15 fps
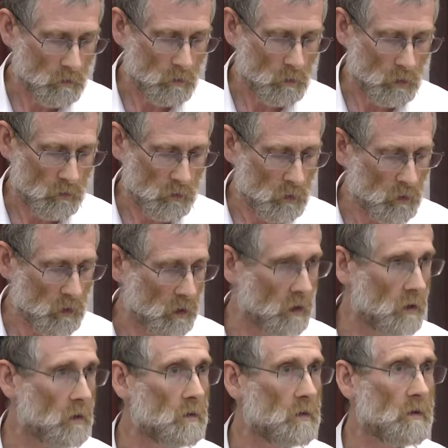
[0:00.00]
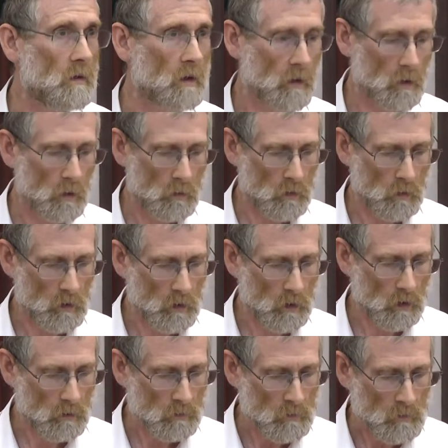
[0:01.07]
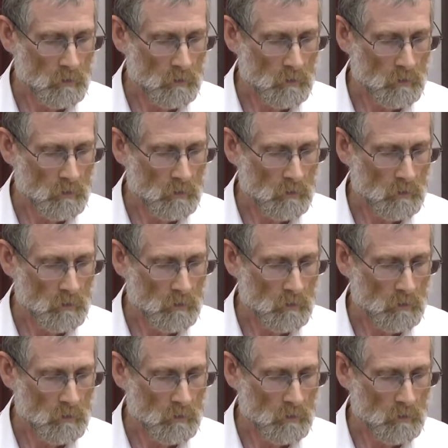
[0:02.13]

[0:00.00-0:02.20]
we're focusing on in this conference,